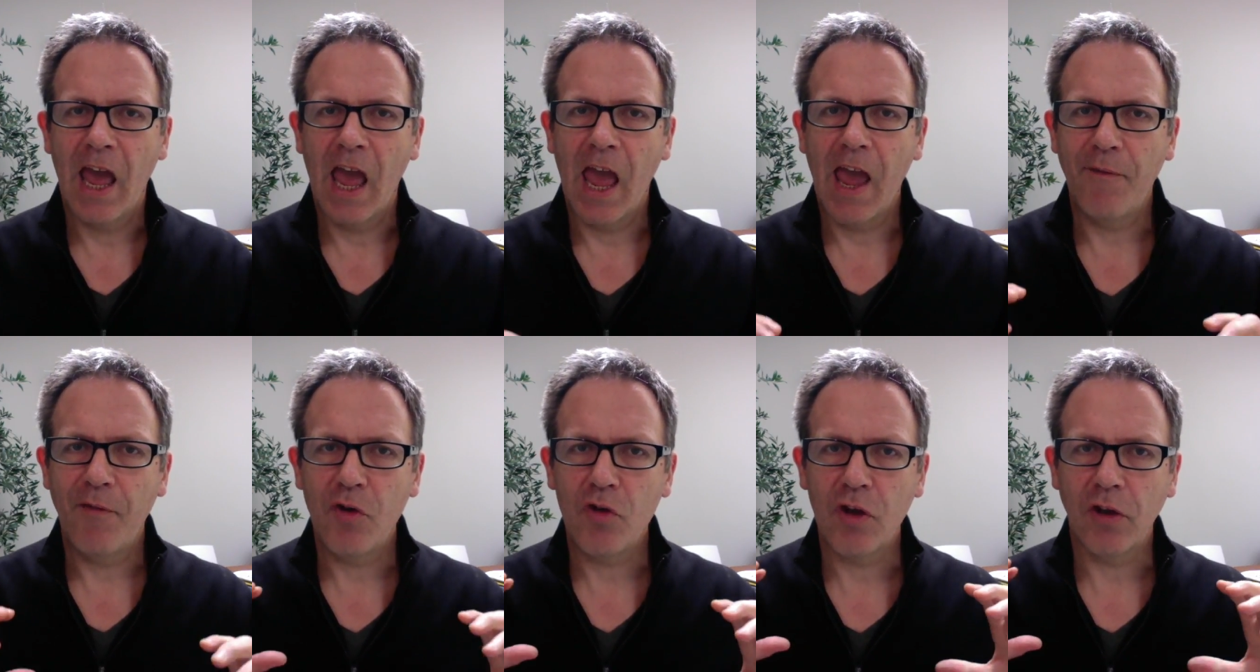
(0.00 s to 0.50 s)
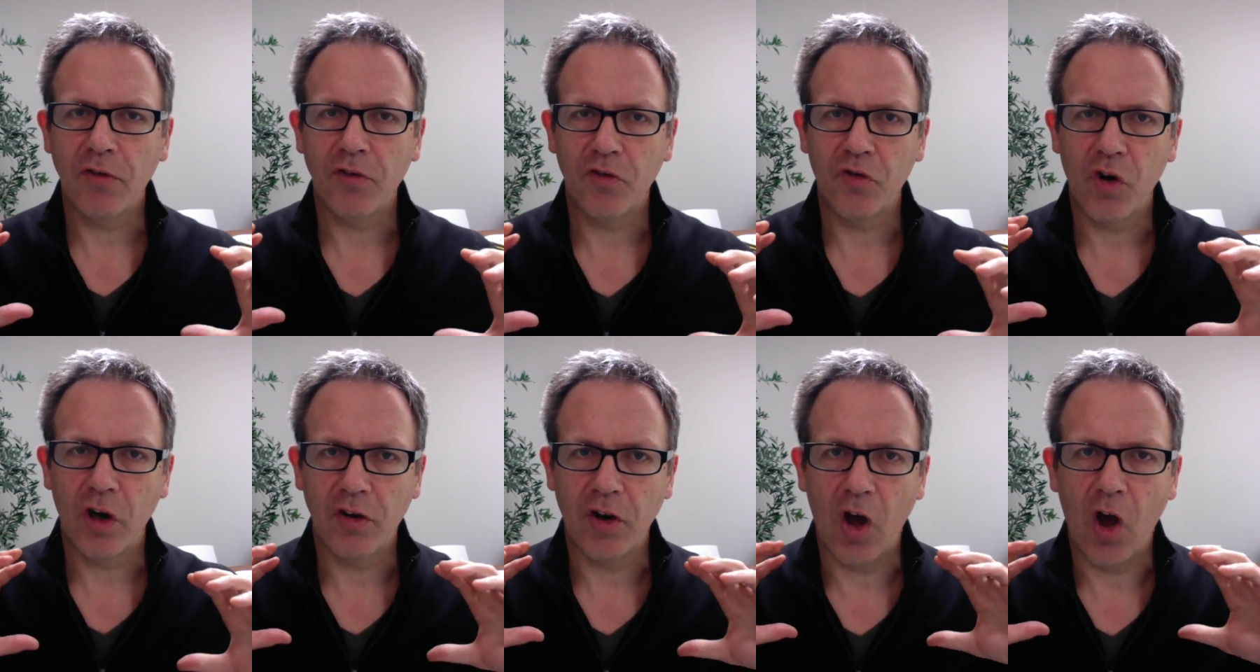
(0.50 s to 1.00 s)
If you just
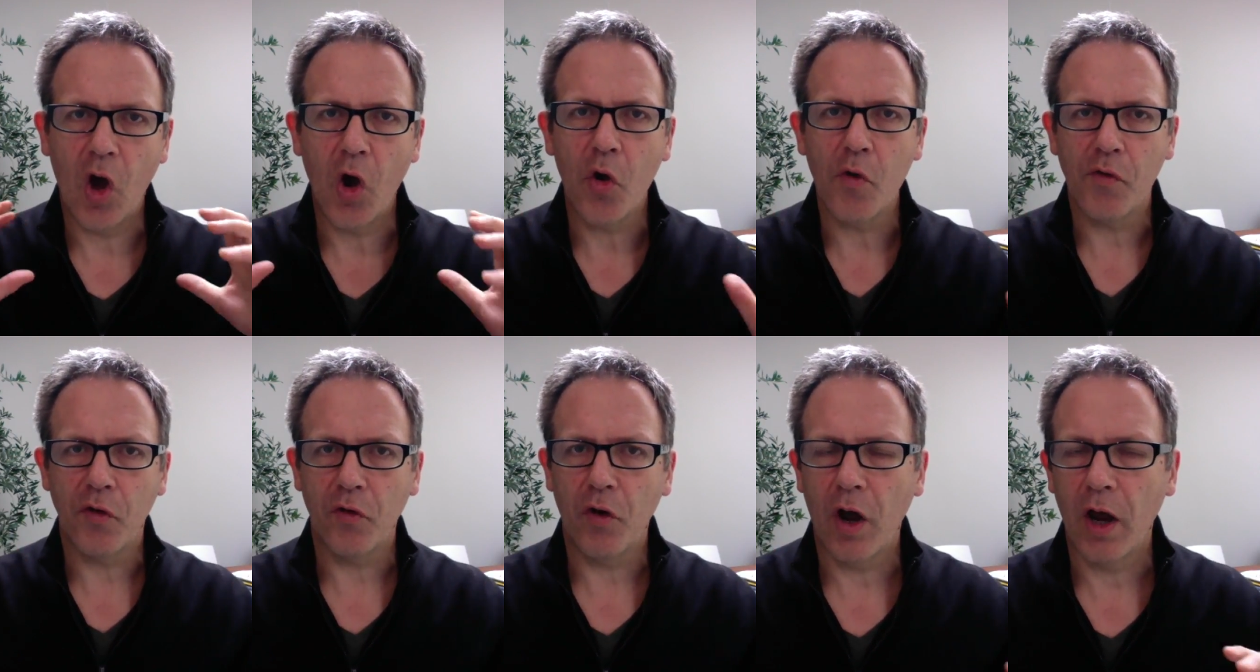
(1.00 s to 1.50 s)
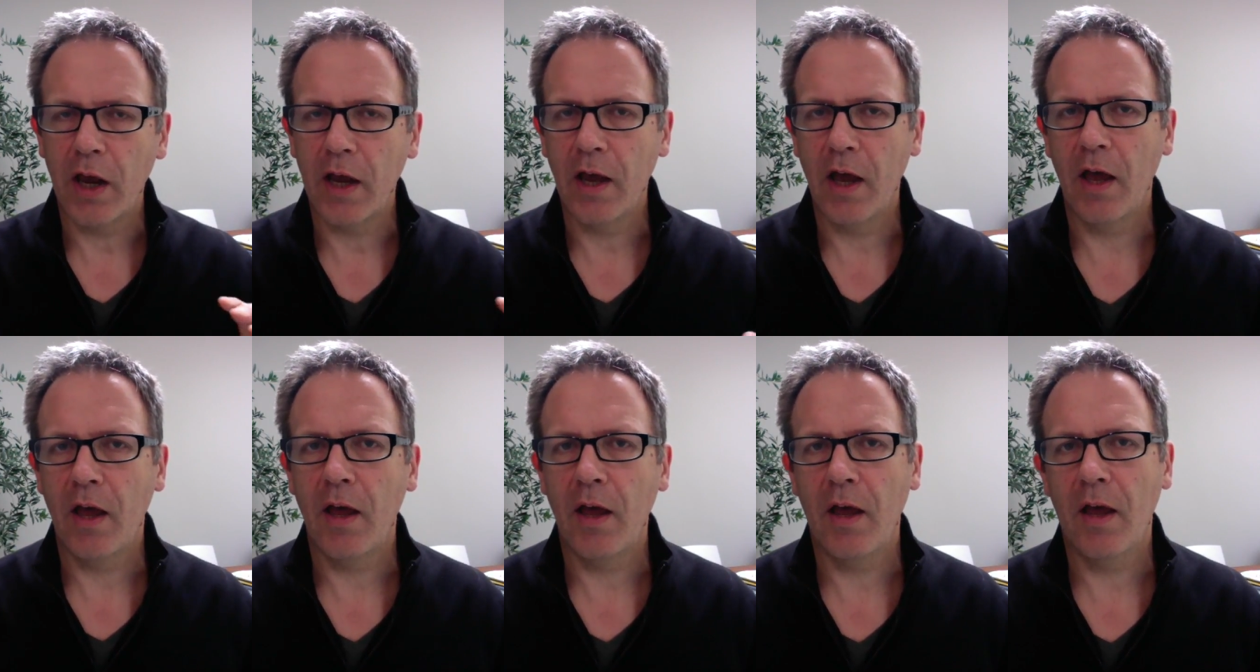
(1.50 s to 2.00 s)
try to overwrite
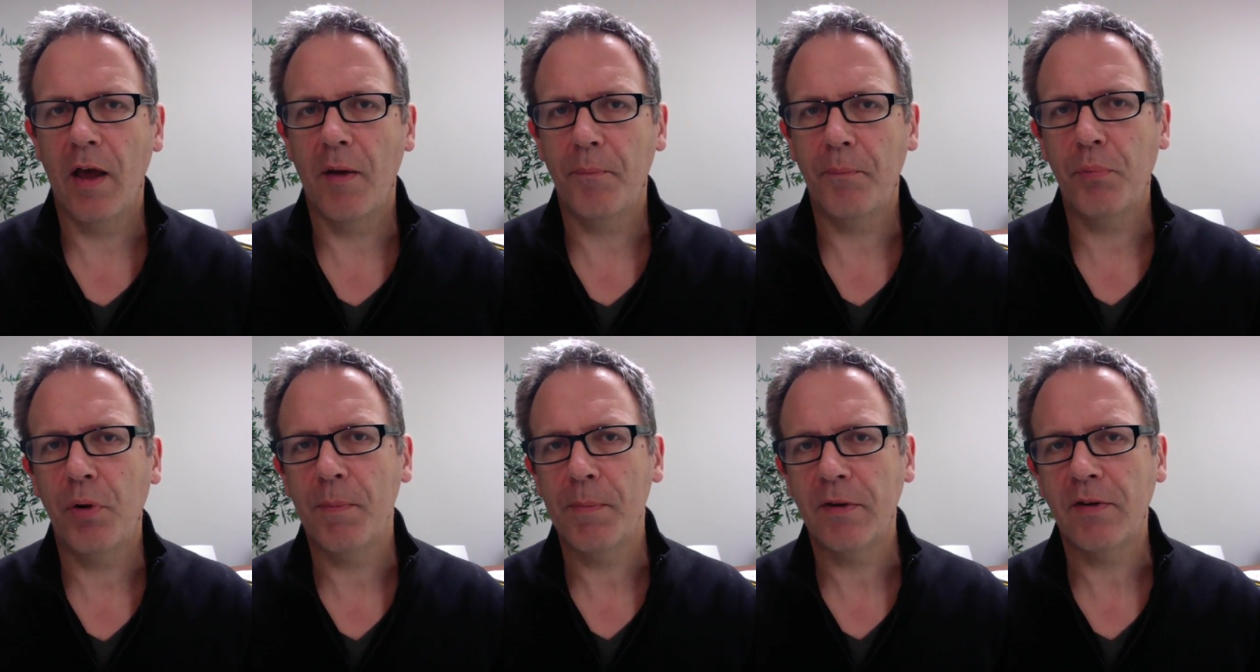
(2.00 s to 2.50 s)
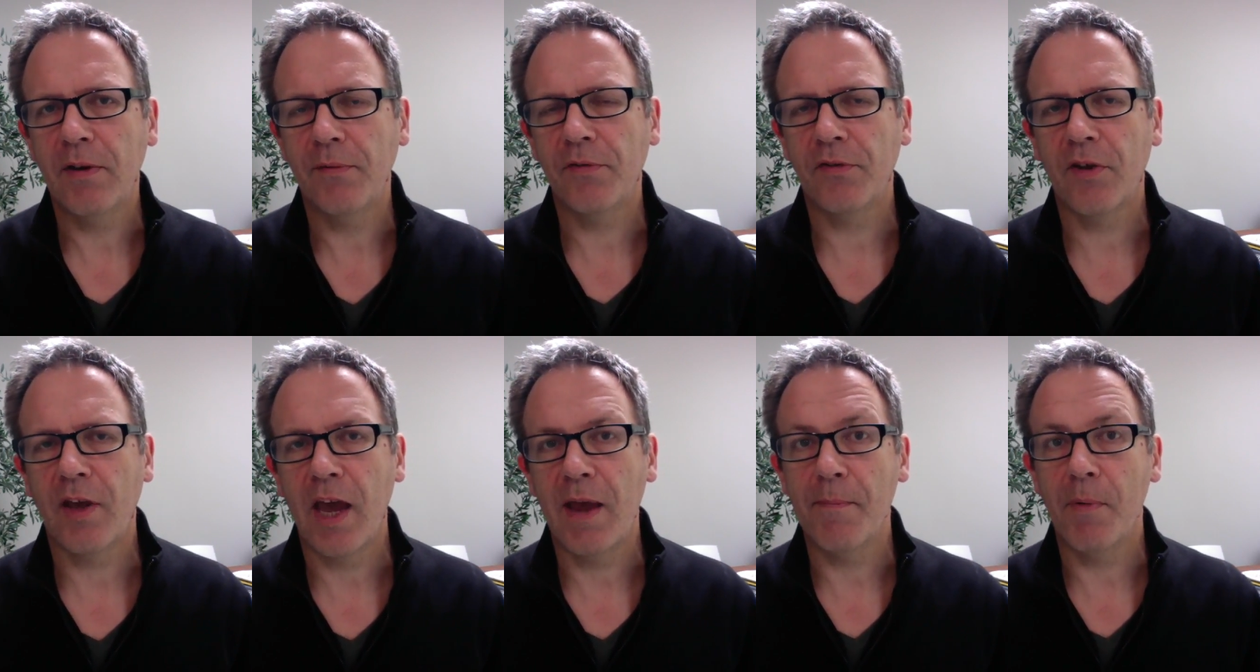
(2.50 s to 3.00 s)
a primitive
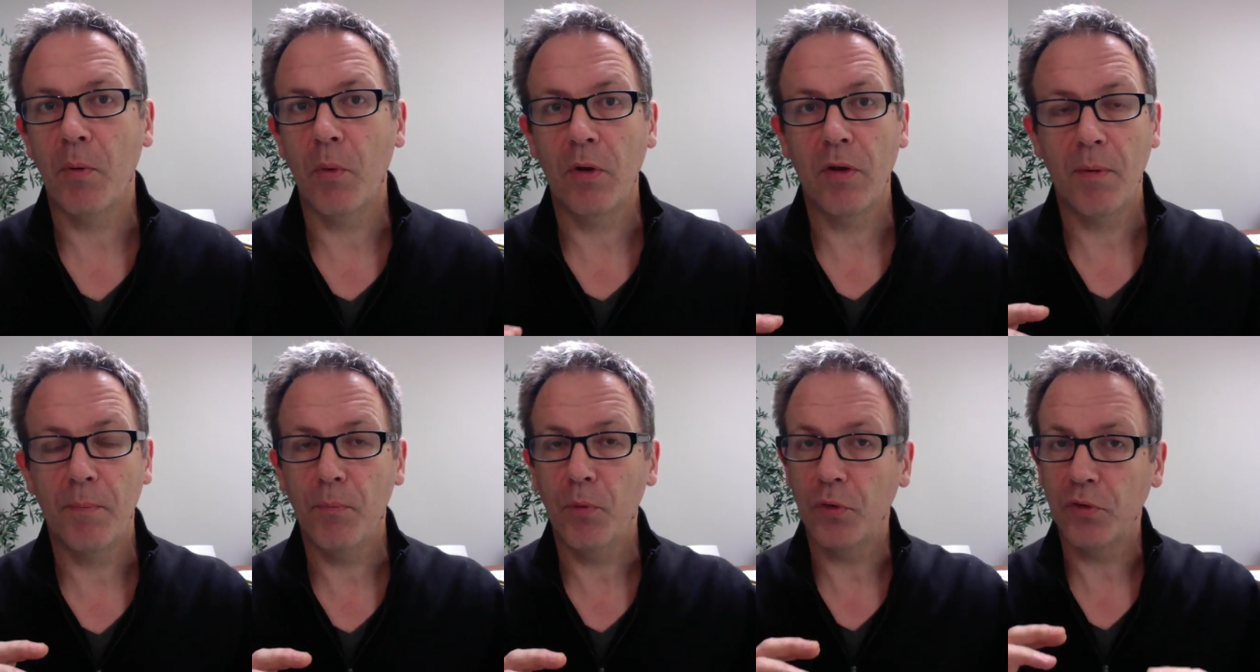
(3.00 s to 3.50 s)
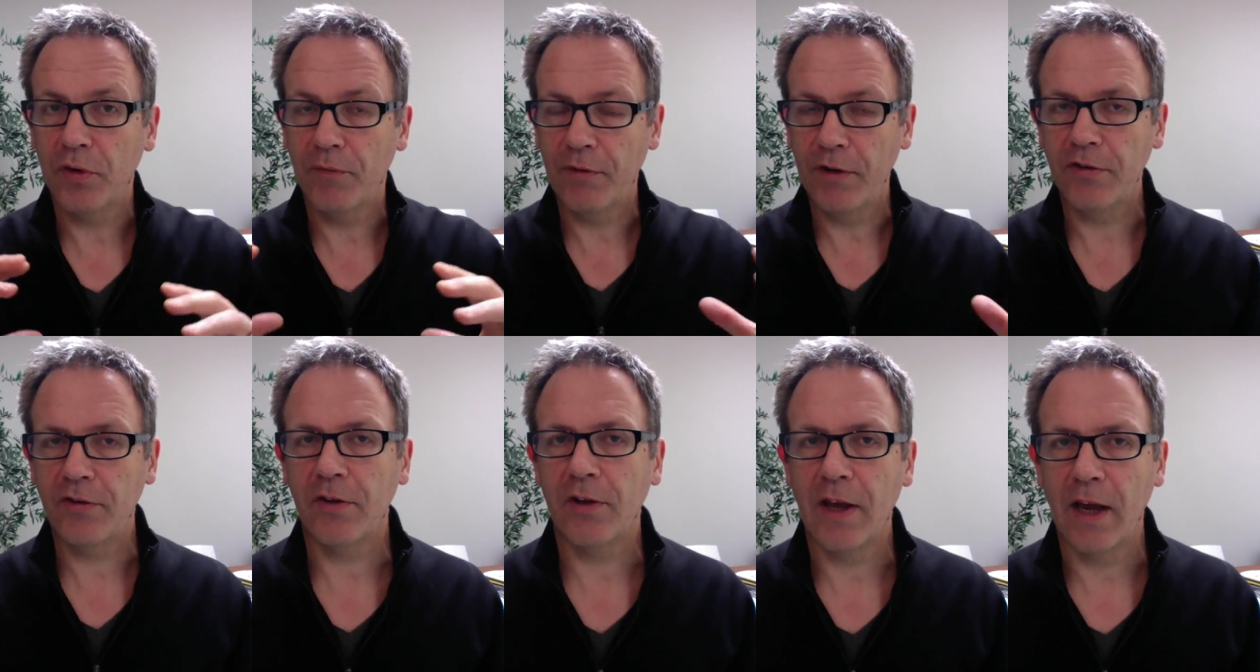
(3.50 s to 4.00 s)
schema with a more
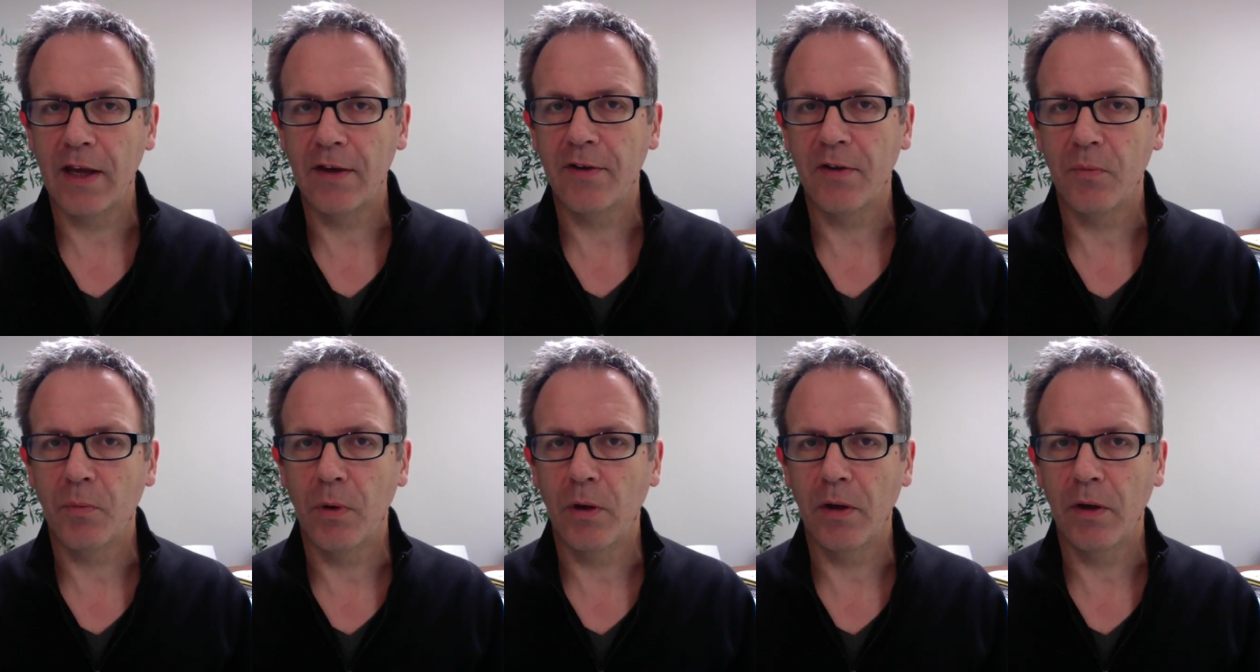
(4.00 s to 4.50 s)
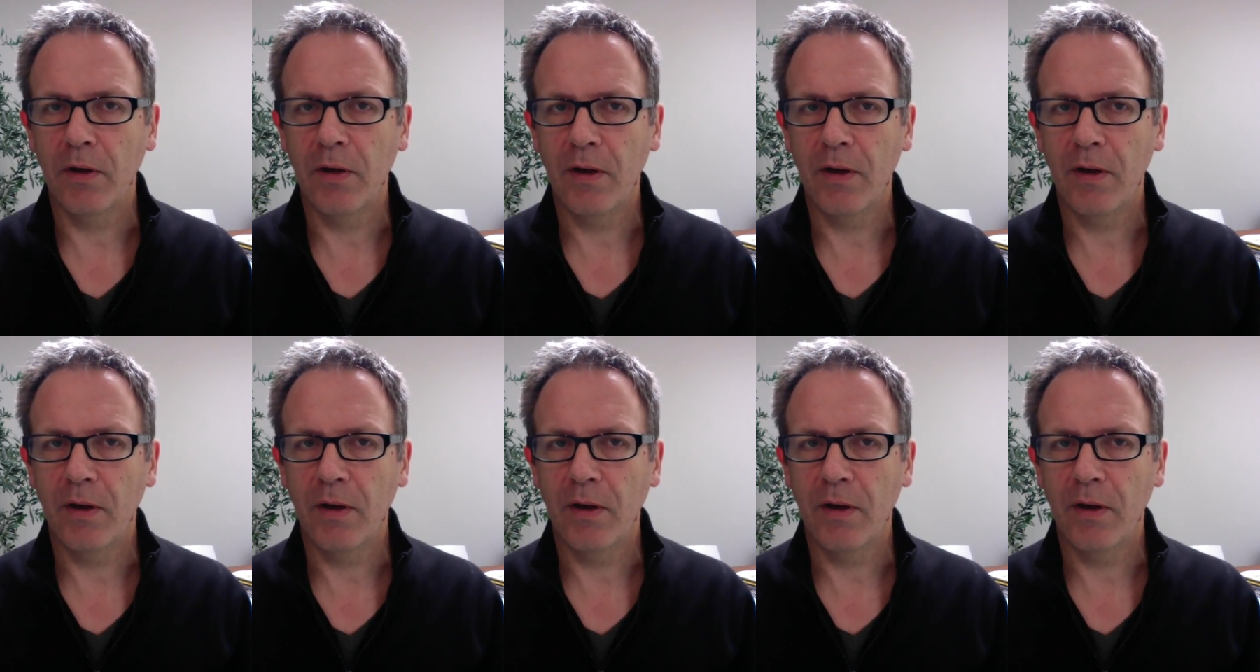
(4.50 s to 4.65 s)
sophisticated one,